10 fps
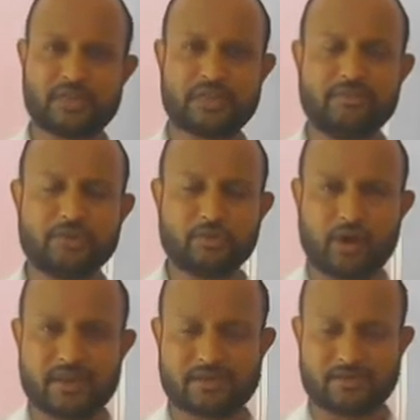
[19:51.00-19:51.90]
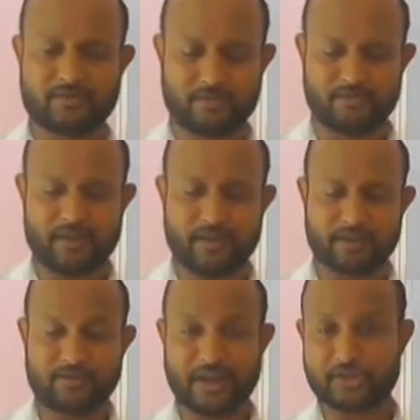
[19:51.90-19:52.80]
given you a
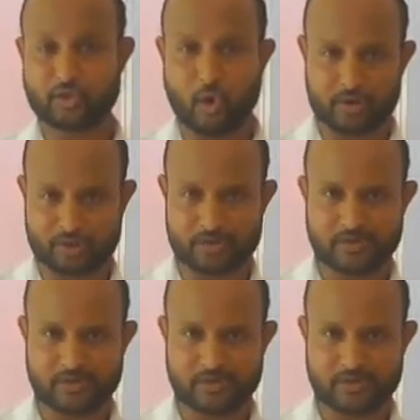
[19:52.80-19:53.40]
great shock